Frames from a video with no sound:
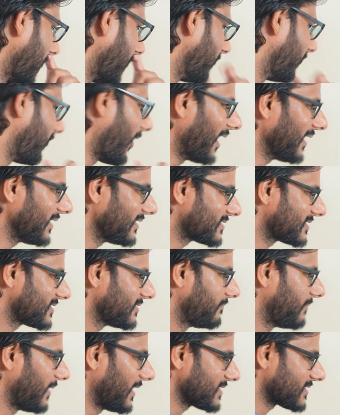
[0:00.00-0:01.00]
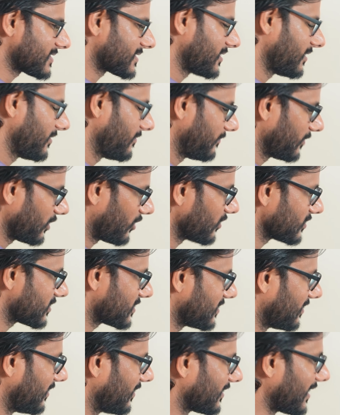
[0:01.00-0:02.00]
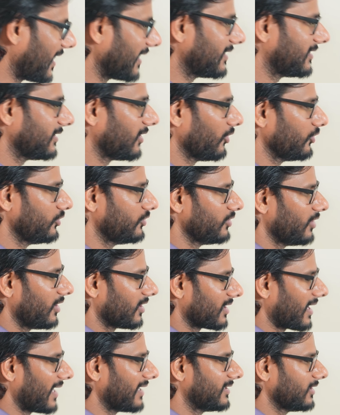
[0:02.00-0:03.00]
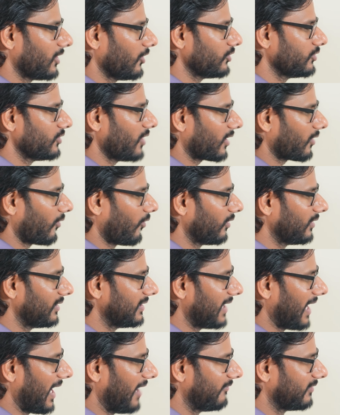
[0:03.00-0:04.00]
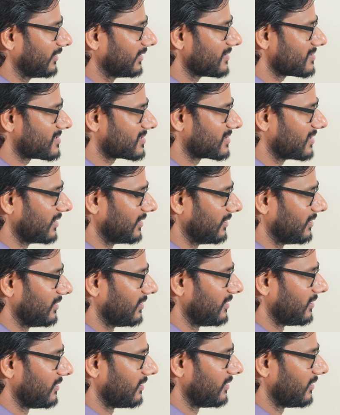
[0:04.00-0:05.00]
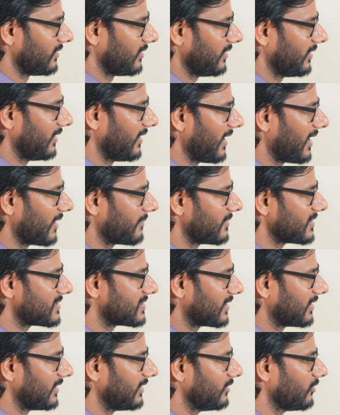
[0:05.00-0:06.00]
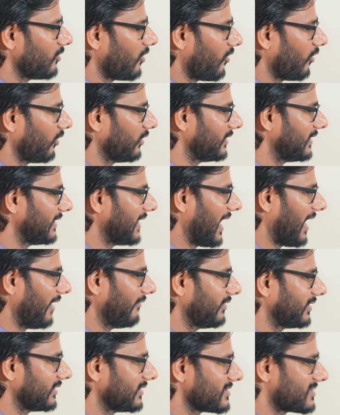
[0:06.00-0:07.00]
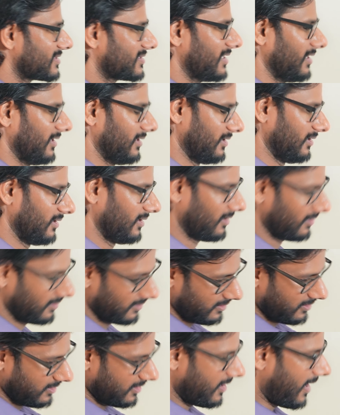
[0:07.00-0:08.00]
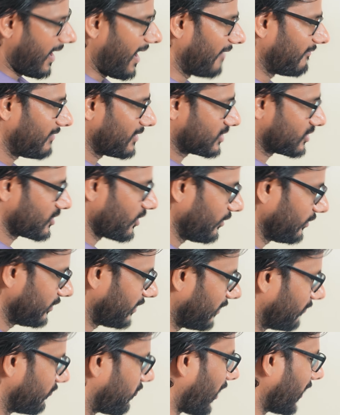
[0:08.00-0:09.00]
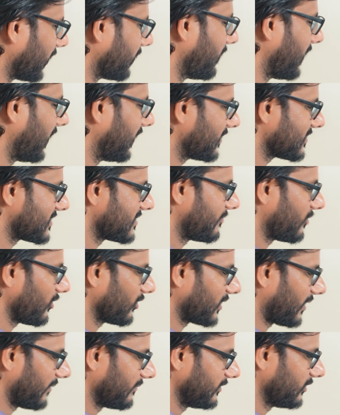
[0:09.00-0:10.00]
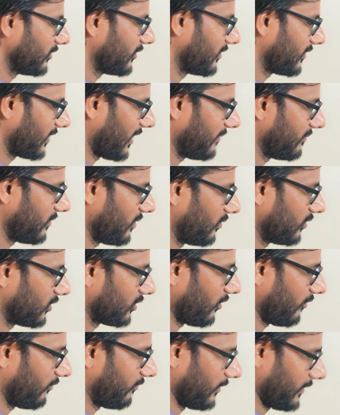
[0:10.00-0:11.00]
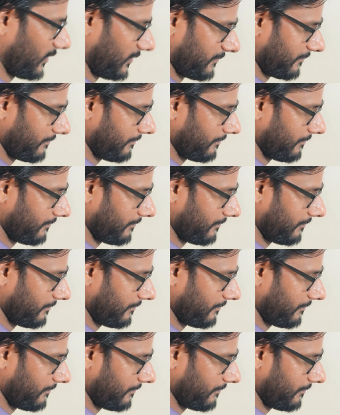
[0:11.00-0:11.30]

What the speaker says: why it's the best? Because right now you are only having the skill. Here basically you are only having the skill. I will show you that what mentorship program you can be able to offer.